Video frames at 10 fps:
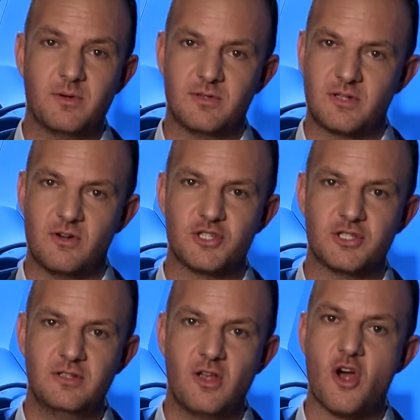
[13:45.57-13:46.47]

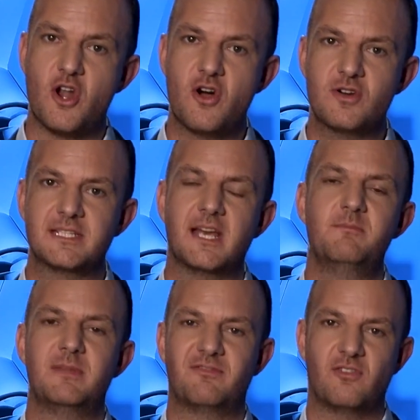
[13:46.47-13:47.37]
solution a long time
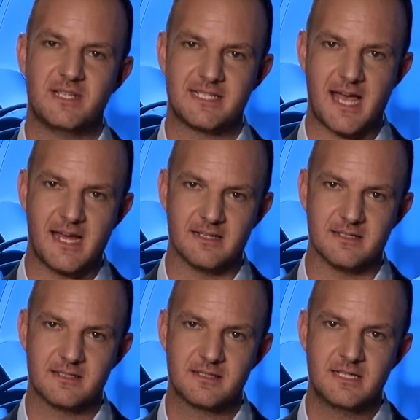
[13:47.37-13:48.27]
before this
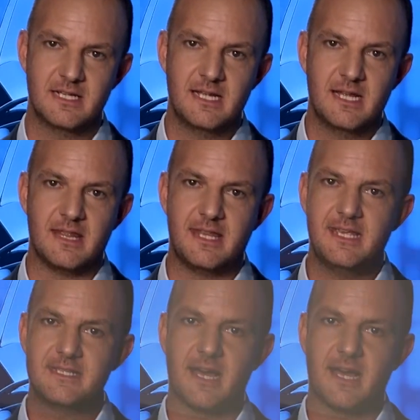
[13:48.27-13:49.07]
guidance. These